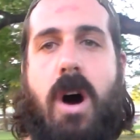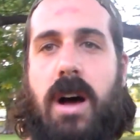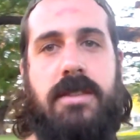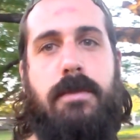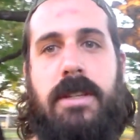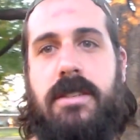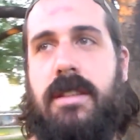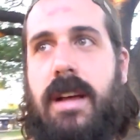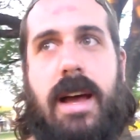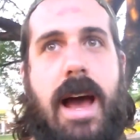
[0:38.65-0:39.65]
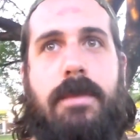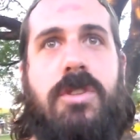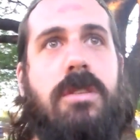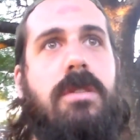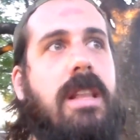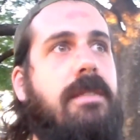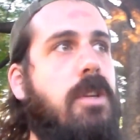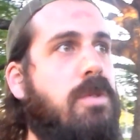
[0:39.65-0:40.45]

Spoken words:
awesome. I absolutely loved it.